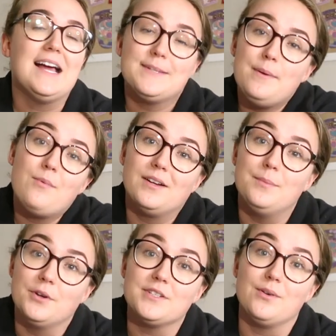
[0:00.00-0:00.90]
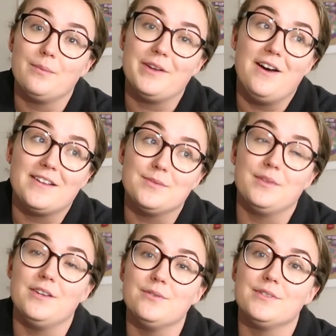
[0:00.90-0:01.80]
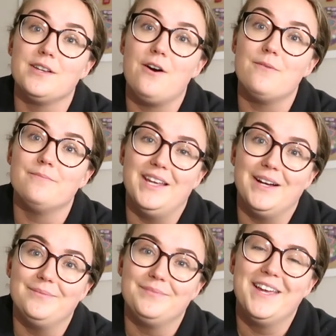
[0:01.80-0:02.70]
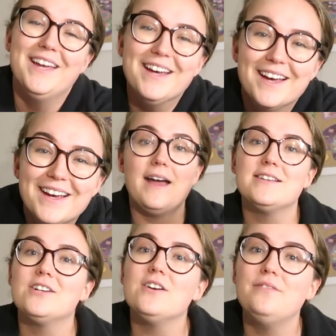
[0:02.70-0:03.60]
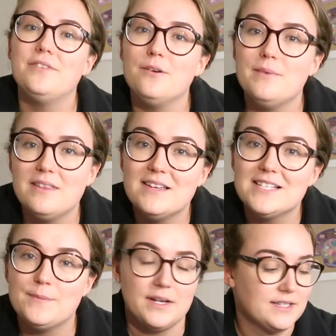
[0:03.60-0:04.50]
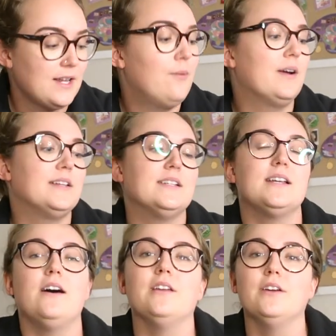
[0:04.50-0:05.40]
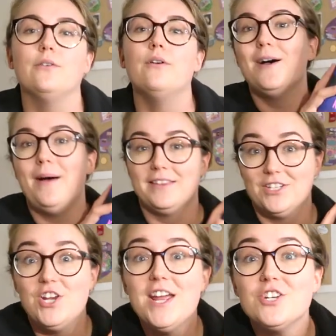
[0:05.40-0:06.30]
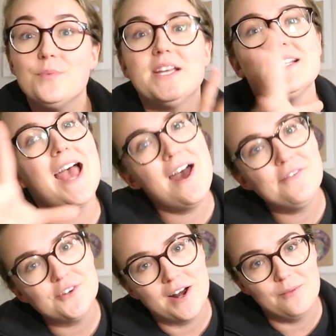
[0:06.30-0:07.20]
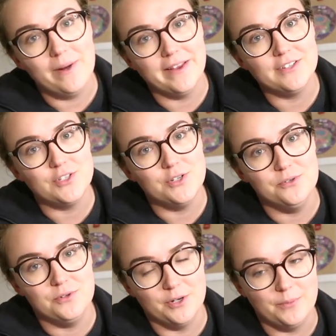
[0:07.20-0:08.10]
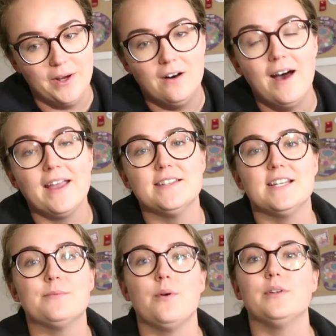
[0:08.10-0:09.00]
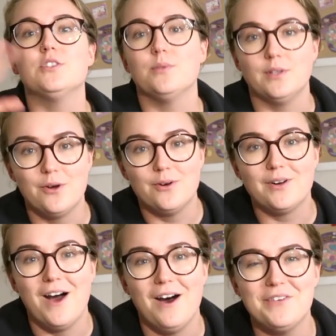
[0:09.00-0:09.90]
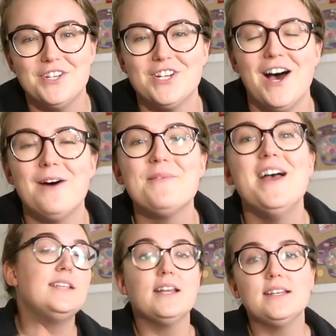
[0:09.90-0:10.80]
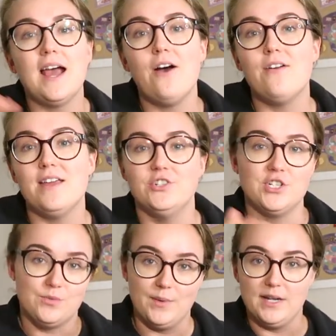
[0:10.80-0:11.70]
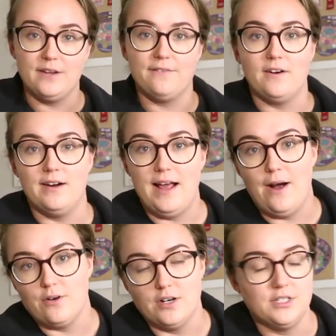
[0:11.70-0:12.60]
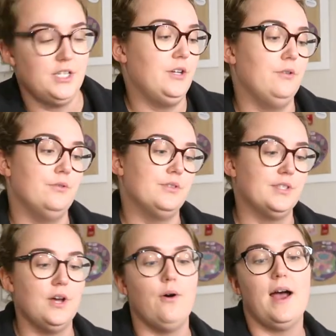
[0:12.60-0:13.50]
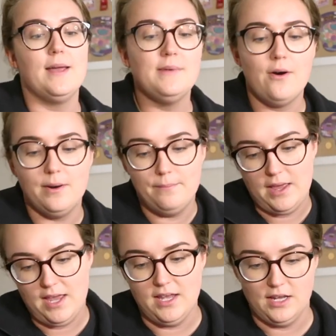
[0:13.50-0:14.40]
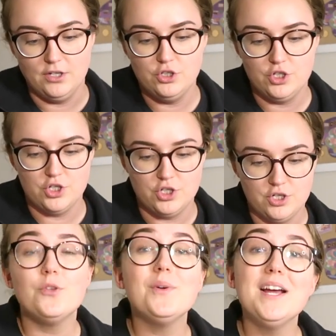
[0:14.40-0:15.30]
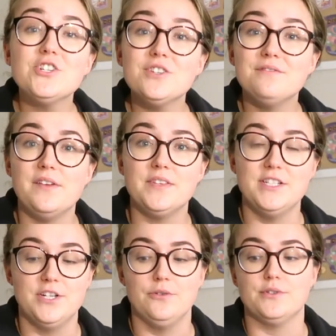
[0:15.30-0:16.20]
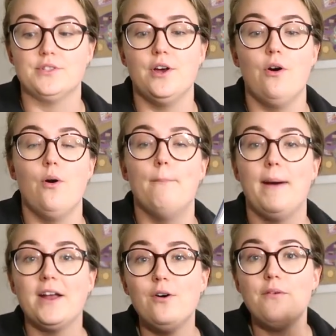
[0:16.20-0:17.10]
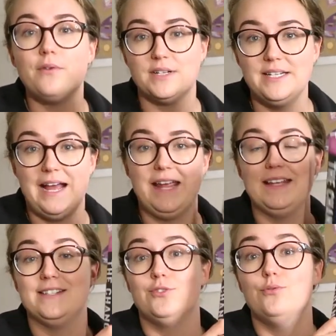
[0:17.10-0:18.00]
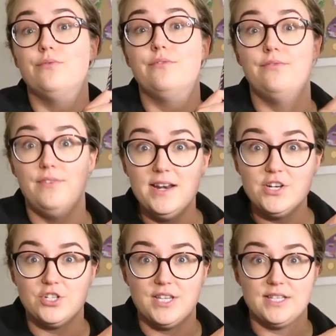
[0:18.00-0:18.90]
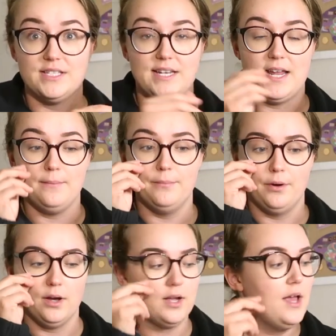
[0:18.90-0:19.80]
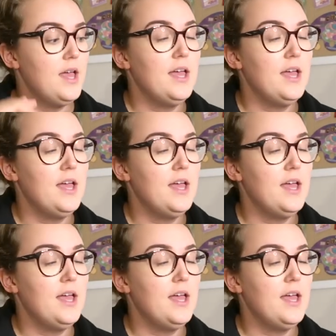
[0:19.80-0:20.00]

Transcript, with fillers: I spent more at the bookstore, to be honest with you, so yeah. I started filming this because I wanted to tell you about The Change, because after I went to Goodwill, I ended up going to a local coffee shop, sitting down and just reading for an hour or two. So I am now on page three hundred fifty-two. So my goal for tonight is to finish this dang book.